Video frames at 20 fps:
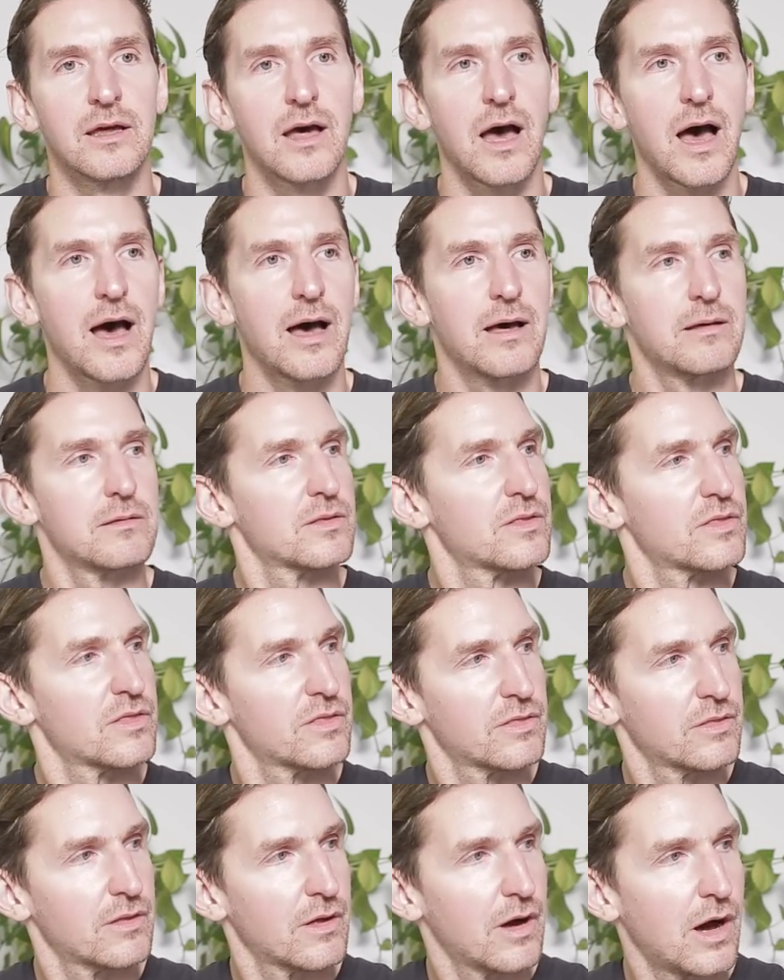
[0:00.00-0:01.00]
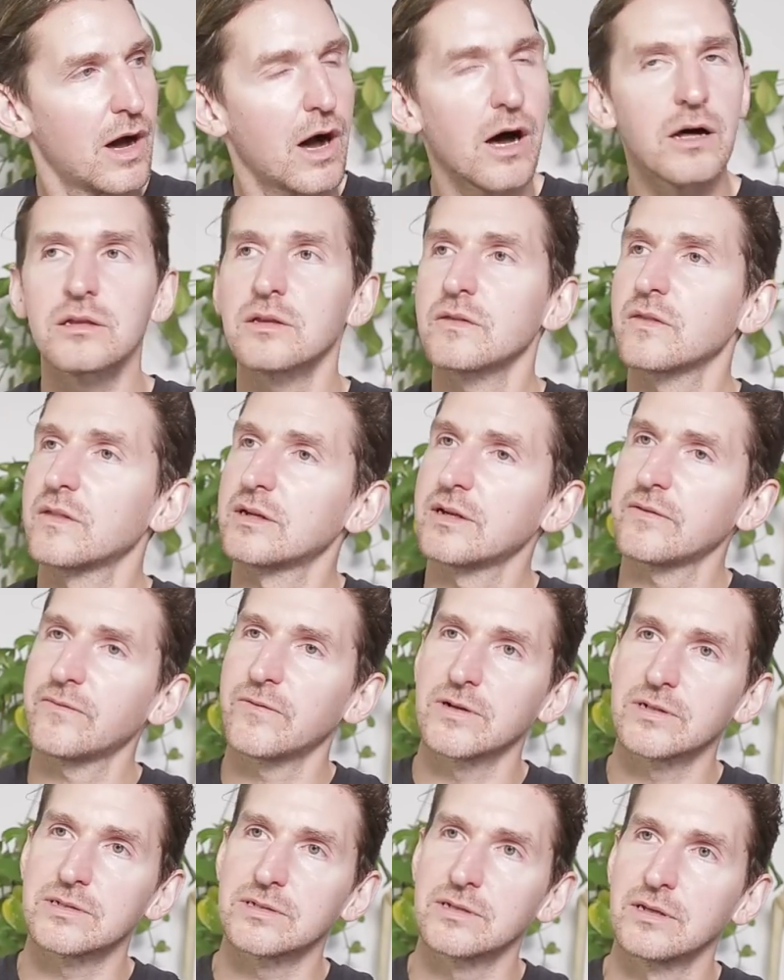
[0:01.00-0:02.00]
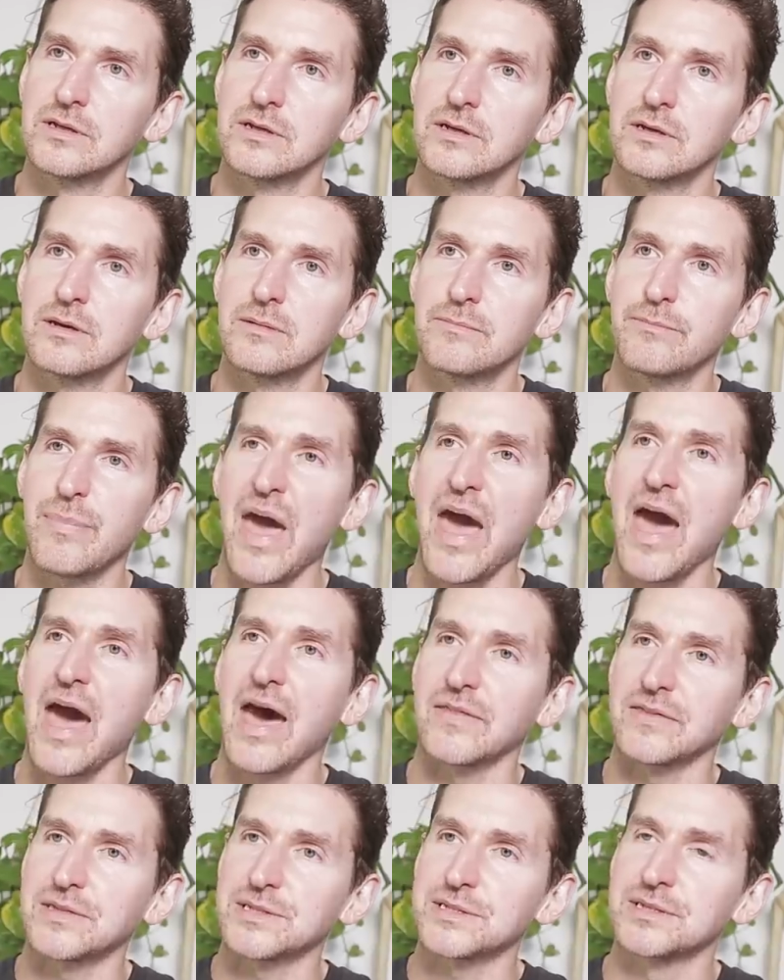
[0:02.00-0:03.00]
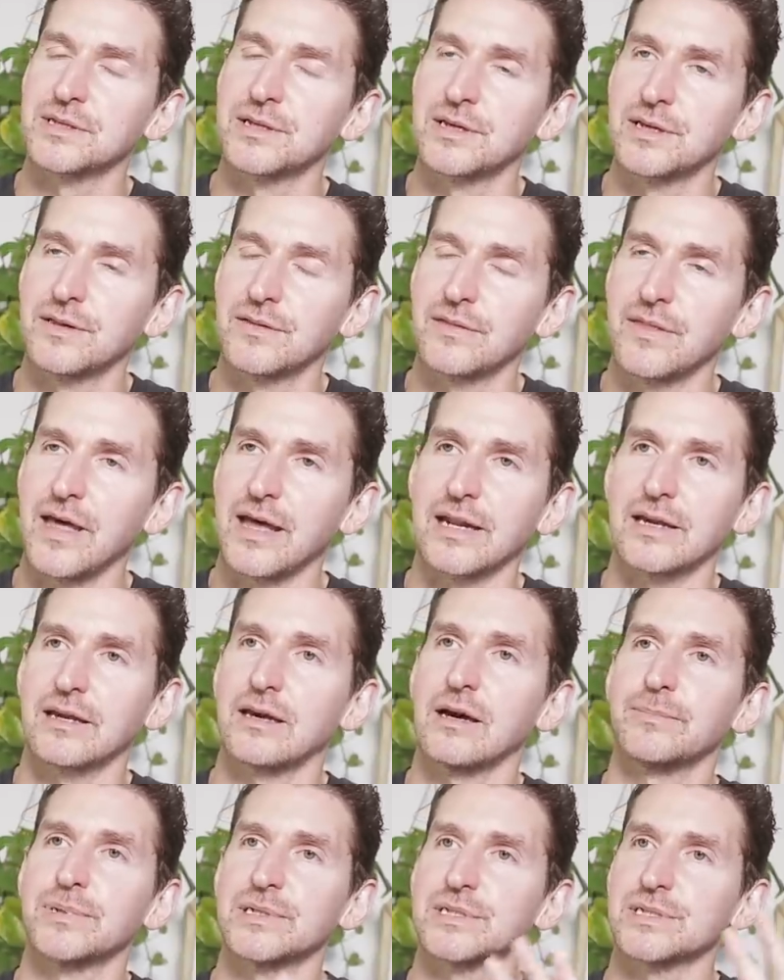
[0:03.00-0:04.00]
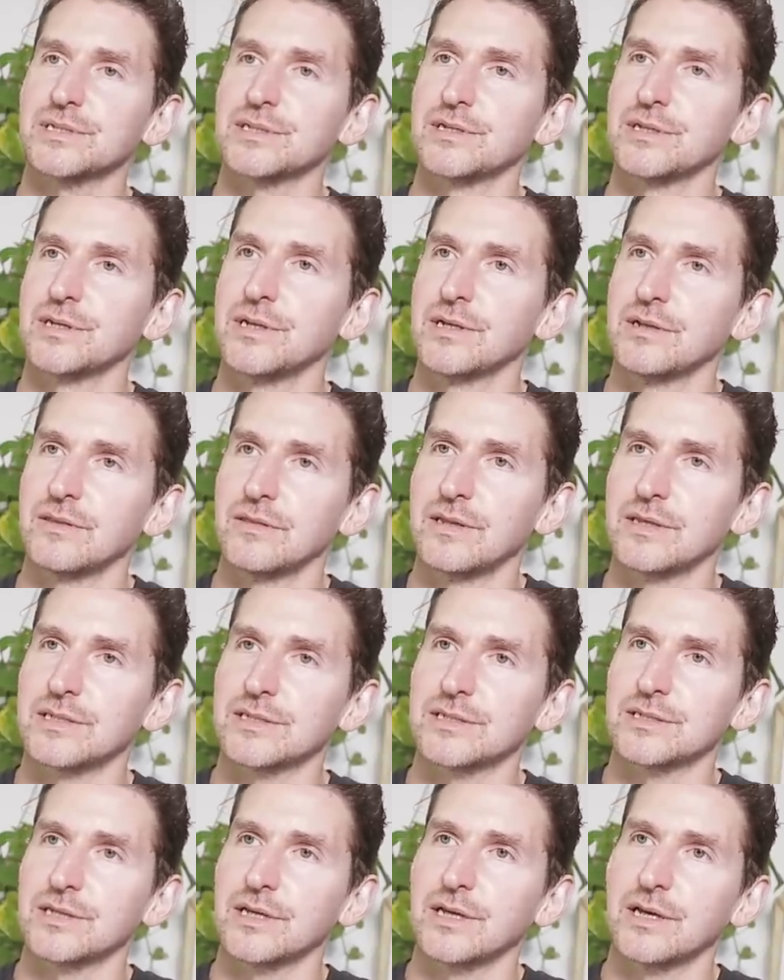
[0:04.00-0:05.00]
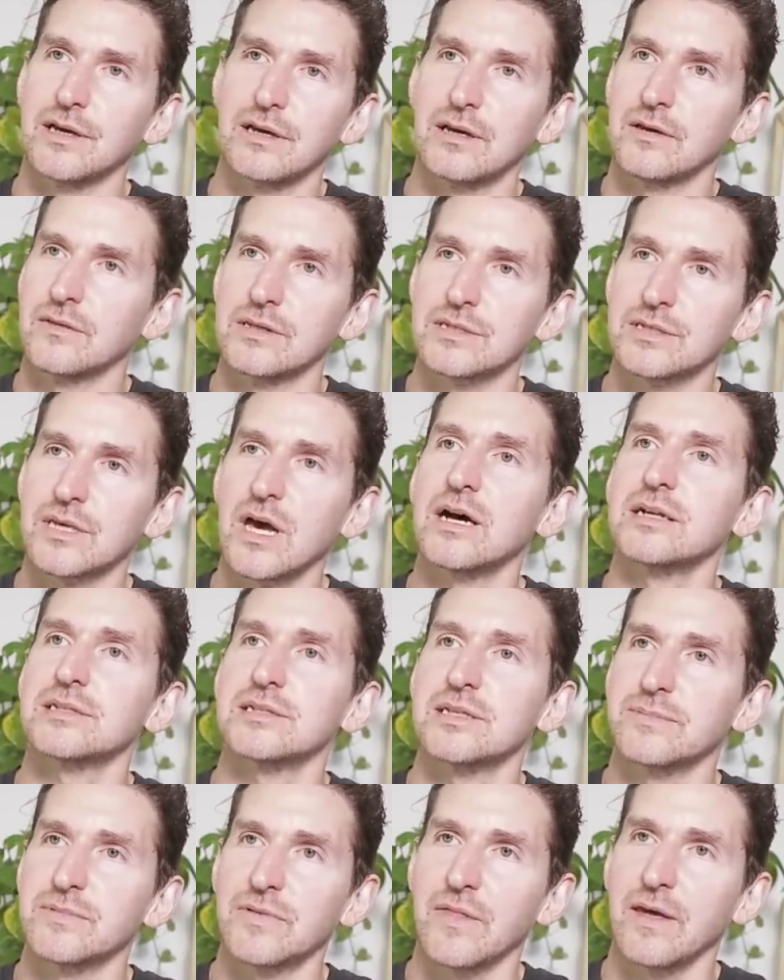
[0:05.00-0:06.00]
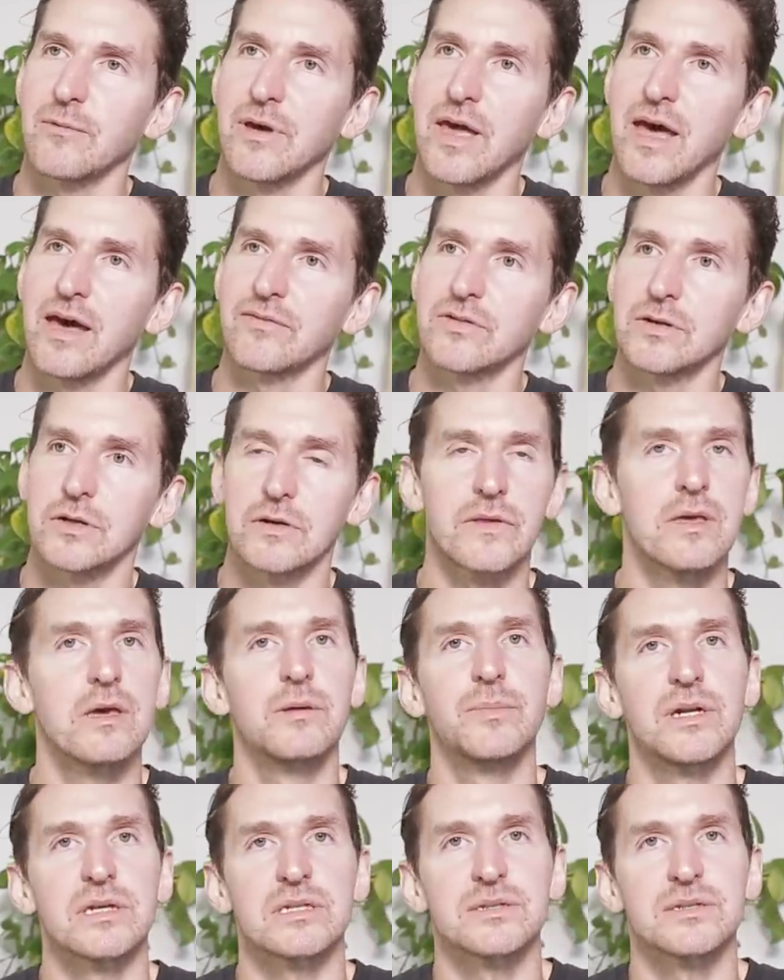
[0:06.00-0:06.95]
all of the different paths that encompass this concept that we have called human